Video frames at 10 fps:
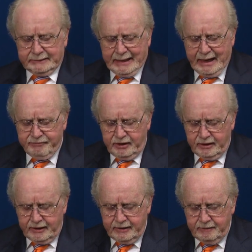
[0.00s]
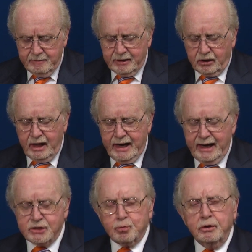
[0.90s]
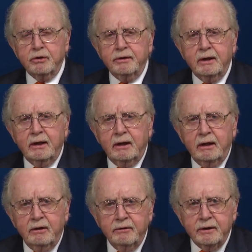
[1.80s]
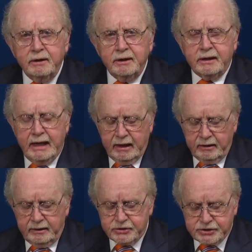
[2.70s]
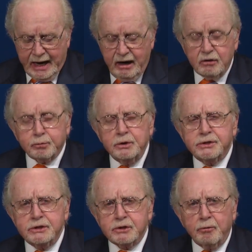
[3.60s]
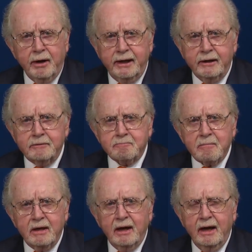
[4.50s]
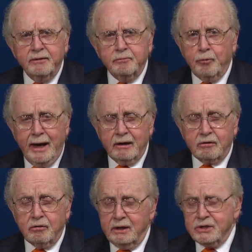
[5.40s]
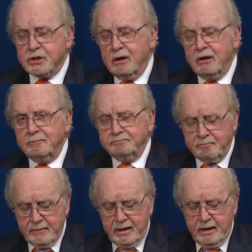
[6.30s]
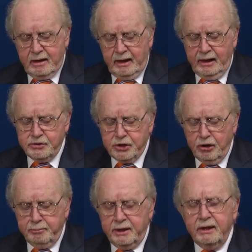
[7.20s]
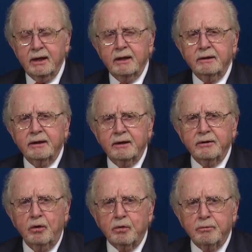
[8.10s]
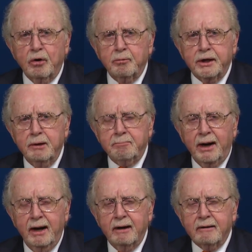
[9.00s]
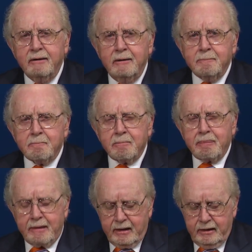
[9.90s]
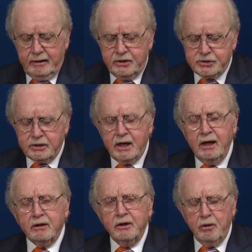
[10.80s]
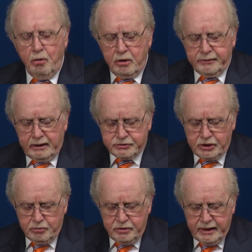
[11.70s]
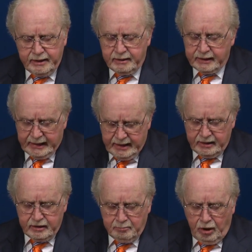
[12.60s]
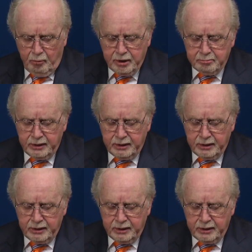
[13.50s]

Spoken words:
having a clash with the king of the south, which is Iran, and radical Islam. And Germany and the Holy Roman Empire is the king of the north. I'll show you that again in a moment,